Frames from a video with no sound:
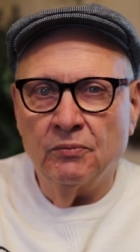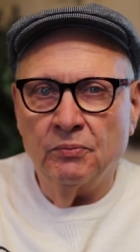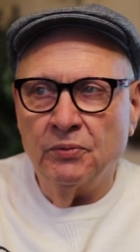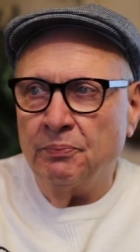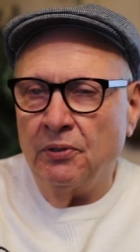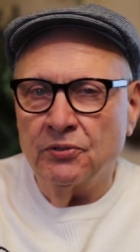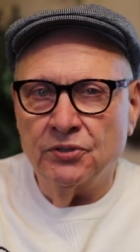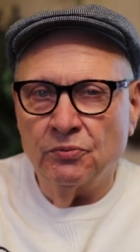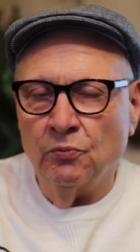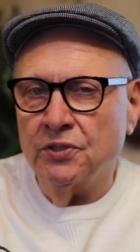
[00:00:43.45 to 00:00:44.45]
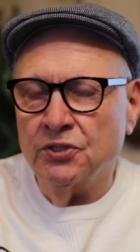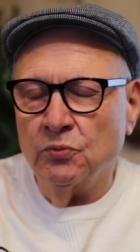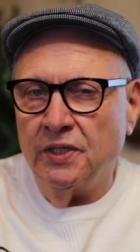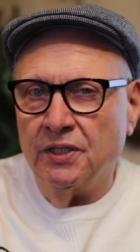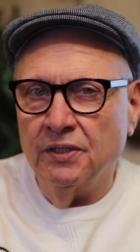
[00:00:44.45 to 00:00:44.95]
we post once a
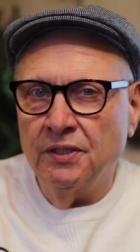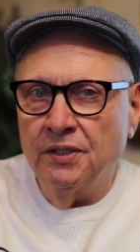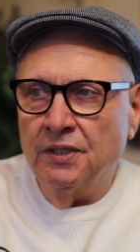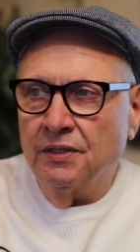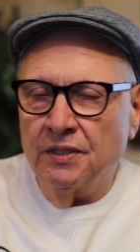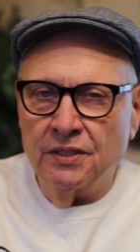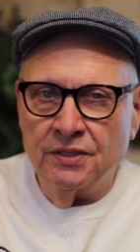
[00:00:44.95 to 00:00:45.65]
week these